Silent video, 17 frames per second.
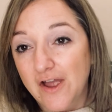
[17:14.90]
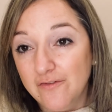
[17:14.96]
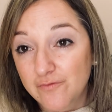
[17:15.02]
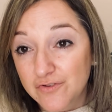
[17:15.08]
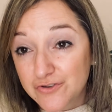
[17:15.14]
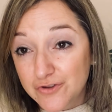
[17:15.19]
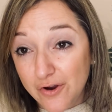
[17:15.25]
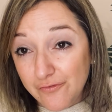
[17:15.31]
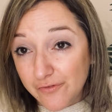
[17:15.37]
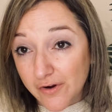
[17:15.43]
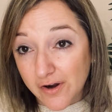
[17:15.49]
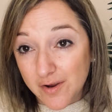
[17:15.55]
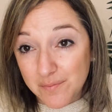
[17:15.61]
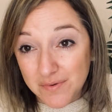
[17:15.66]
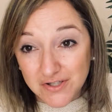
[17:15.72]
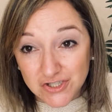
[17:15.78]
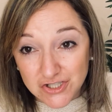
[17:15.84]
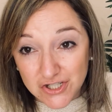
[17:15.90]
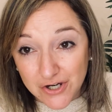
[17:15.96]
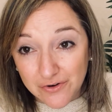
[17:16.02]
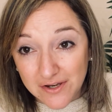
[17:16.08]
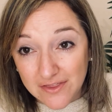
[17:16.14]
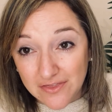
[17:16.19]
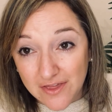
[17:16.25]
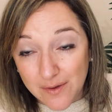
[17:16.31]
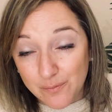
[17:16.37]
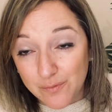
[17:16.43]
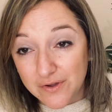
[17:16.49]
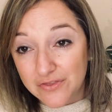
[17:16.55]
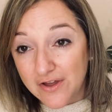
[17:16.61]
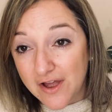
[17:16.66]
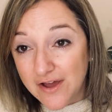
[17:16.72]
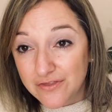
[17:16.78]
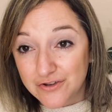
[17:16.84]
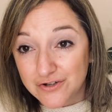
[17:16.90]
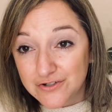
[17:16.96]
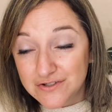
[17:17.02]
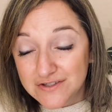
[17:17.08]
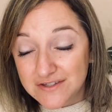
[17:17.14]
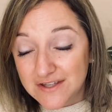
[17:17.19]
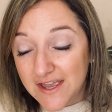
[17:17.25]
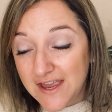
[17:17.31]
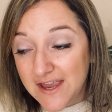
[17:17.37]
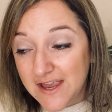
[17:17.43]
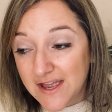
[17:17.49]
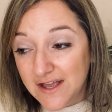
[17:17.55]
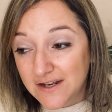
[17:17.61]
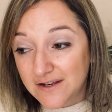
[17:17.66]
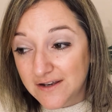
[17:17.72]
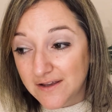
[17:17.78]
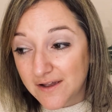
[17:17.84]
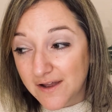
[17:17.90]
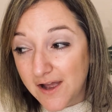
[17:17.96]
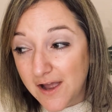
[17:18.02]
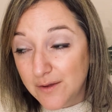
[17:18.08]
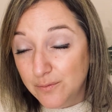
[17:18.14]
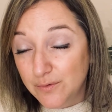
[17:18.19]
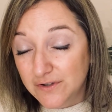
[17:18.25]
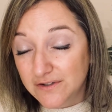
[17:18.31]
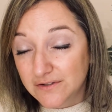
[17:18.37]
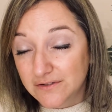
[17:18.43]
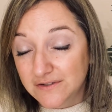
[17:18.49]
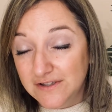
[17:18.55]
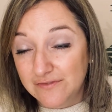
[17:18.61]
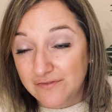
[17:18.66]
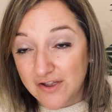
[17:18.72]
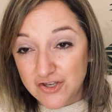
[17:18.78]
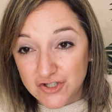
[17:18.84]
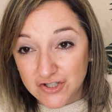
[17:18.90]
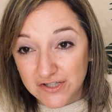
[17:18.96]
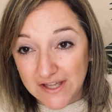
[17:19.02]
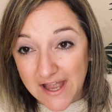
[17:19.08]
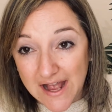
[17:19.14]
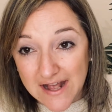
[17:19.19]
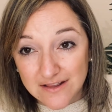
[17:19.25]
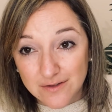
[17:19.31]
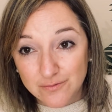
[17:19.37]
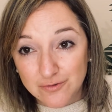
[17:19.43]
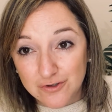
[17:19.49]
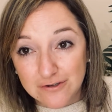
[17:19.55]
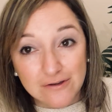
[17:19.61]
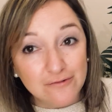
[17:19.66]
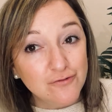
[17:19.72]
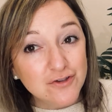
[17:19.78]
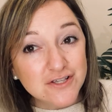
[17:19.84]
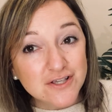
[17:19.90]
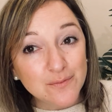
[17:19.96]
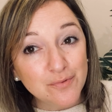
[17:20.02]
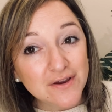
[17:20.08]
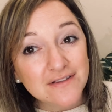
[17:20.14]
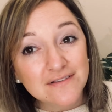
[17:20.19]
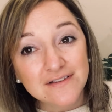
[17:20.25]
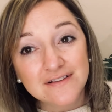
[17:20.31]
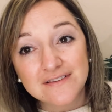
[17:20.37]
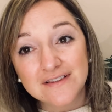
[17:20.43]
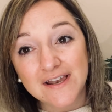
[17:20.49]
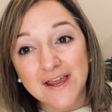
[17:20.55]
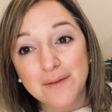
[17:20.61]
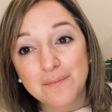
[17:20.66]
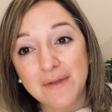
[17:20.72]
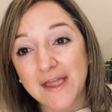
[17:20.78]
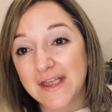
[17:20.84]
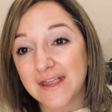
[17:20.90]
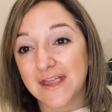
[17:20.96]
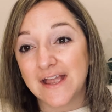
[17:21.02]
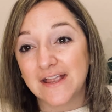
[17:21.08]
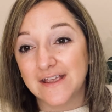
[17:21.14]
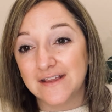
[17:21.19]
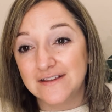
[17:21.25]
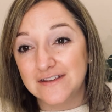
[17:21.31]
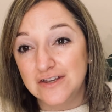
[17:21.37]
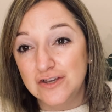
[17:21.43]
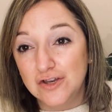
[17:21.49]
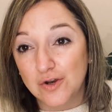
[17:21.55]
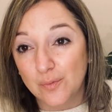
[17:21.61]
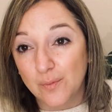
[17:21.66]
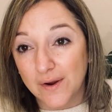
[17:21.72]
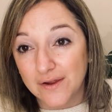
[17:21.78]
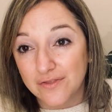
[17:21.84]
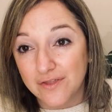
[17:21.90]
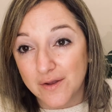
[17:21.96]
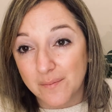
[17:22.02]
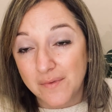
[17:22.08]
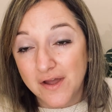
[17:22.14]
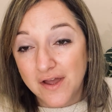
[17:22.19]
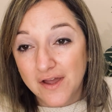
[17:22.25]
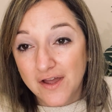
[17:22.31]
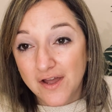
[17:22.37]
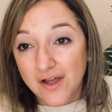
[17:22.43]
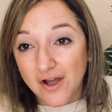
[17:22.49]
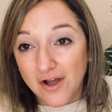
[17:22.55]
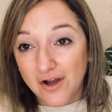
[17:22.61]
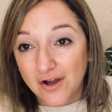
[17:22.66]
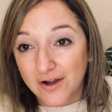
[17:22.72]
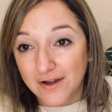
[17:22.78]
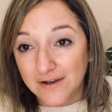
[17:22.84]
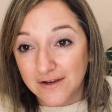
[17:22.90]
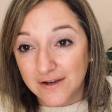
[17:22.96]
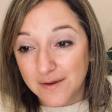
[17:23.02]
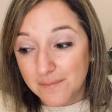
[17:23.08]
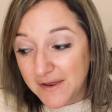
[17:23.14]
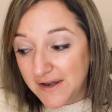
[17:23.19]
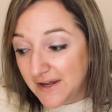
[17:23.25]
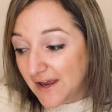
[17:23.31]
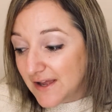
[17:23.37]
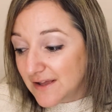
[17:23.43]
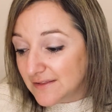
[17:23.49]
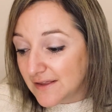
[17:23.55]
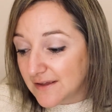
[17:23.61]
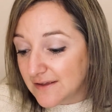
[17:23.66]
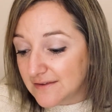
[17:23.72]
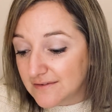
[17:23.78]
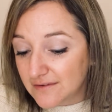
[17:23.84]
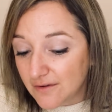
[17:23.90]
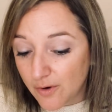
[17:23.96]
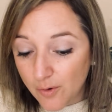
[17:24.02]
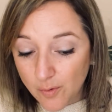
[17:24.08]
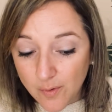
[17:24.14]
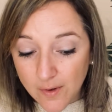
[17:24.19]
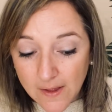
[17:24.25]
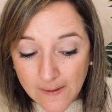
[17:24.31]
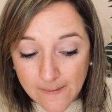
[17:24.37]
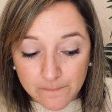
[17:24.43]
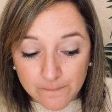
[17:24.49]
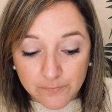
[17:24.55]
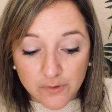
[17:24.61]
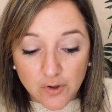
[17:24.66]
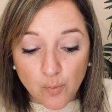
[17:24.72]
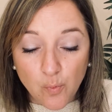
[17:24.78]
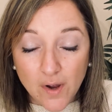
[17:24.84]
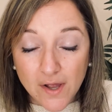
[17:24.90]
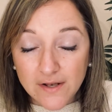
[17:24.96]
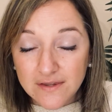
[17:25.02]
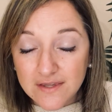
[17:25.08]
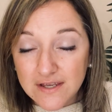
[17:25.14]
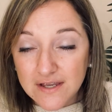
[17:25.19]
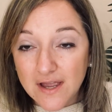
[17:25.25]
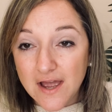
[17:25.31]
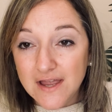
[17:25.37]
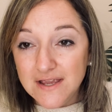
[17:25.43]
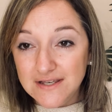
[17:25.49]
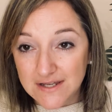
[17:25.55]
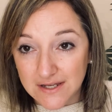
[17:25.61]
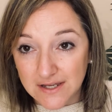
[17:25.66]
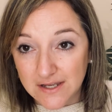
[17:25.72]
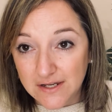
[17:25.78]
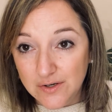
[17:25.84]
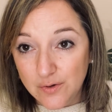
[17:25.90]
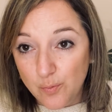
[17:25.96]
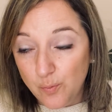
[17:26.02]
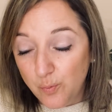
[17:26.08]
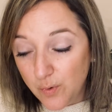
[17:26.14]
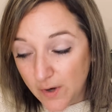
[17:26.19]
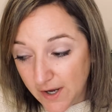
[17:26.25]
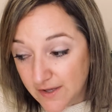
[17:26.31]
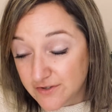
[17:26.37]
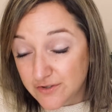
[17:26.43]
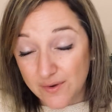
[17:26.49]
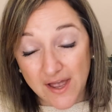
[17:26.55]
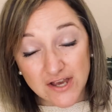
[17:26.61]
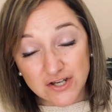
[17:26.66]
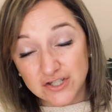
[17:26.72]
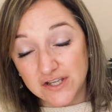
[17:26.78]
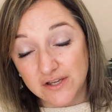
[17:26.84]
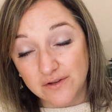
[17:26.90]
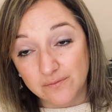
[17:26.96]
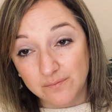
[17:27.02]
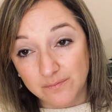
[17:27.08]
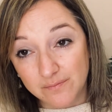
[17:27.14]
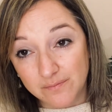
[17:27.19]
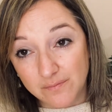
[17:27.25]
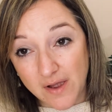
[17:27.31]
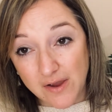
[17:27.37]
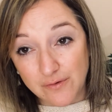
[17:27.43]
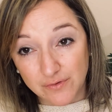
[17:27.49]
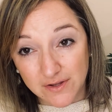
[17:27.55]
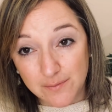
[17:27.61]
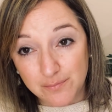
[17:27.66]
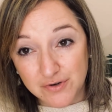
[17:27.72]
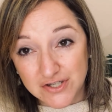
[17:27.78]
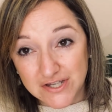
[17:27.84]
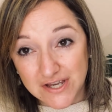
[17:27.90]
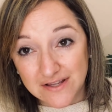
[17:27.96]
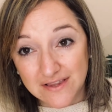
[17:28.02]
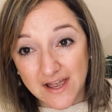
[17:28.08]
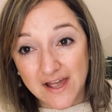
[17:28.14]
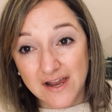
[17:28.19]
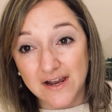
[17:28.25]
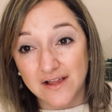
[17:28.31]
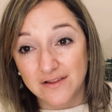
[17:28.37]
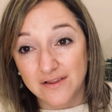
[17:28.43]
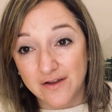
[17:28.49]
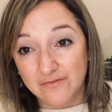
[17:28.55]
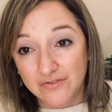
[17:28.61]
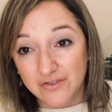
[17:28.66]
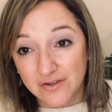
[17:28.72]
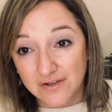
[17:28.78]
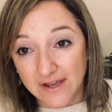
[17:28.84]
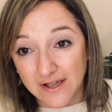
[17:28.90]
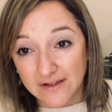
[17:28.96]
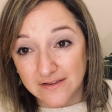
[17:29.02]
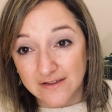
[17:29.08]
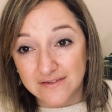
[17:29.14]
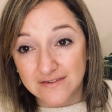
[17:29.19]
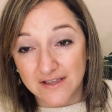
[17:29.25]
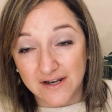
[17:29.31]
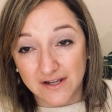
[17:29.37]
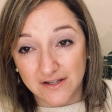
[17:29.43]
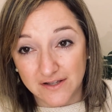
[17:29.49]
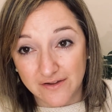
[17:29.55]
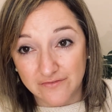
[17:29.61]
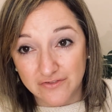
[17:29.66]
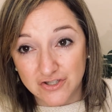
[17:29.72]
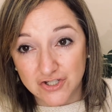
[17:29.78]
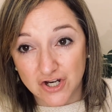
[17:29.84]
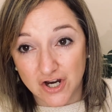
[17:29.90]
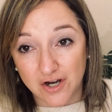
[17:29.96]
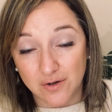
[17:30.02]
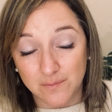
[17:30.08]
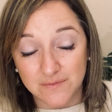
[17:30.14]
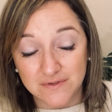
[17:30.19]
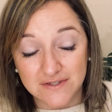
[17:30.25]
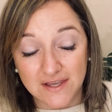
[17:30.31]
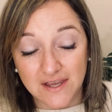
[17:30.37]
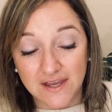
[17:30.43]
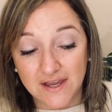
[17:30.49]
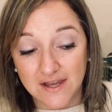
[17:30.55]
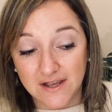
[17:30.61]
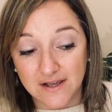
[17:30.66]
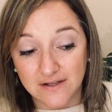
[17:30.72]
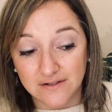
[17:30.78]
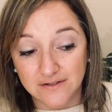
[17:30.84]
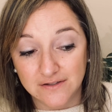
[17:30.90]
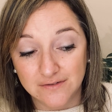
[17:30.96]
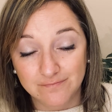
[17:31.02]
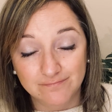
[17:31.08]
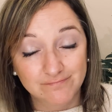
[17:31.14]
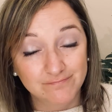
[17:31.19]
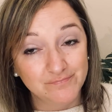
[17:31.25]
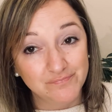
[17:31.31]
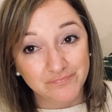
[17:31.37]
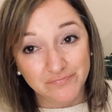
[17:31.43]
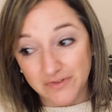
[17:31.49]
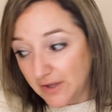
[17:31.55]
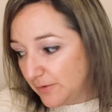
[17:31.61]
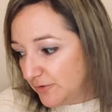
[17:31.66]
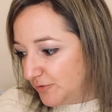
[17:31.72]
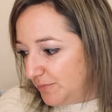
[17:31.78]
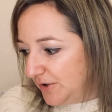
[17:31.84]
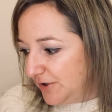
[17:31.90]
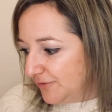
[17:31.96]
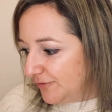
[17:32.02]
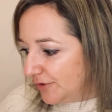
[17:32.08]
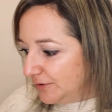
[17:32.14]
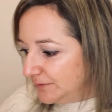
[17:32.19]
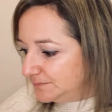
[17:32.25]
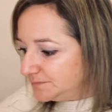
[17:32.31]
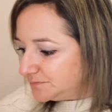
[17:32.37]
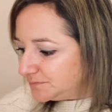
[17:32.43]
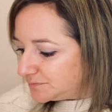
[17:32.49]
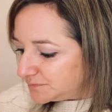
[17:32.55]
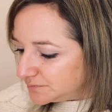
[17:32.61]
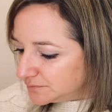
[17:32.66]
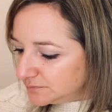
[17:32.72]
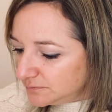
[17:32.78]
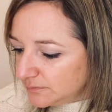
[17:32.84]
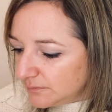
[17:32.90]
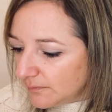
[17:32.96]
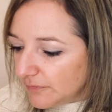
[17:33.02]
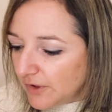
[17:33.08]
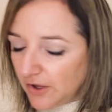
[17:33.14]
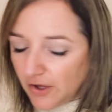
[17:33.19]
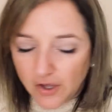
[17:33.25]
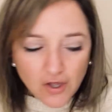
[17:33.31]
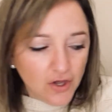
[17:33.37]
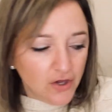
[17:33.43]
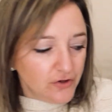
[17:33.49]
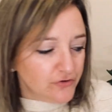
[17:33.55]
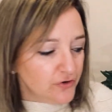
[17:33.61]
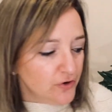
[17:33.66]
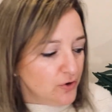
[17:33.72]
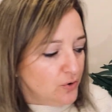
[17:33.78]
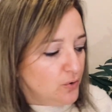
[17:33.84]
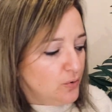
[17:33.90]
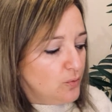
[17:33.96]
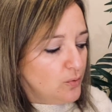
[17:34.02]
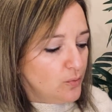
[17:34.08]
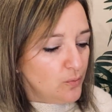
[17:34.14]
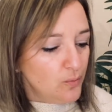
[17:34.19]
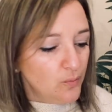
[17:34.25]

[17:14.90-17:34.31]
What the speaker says: so far I've been sharing them with others, and I will eventually add them to diffuser bracelets that I make and continue to wear them on my necklace. So one thing I did was, so actually I really appreciate that. I love the necklace and I love the charms, and it was beautiful. So